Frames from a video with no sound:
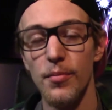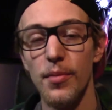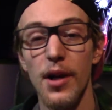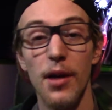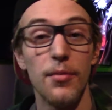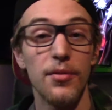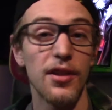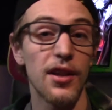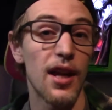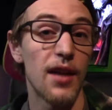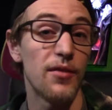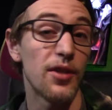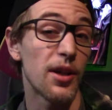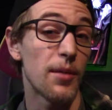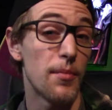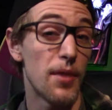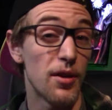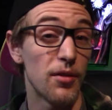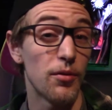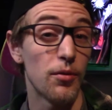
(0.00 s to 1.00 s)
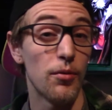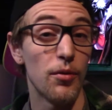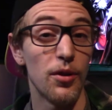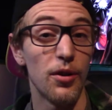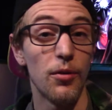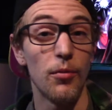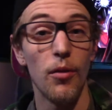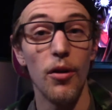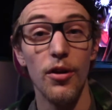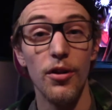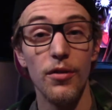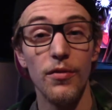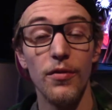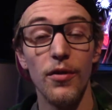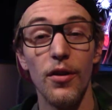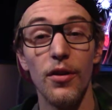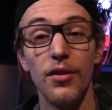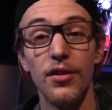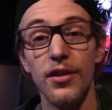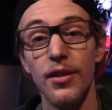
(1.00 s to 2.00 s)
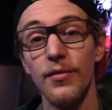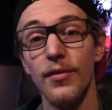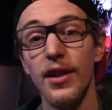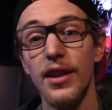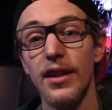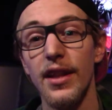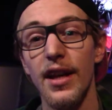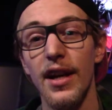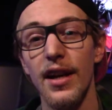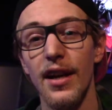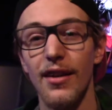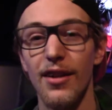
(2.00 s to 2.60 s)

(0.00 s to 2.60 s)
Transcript: But I was gonna have like a mineral oil waterfall and stuff like that.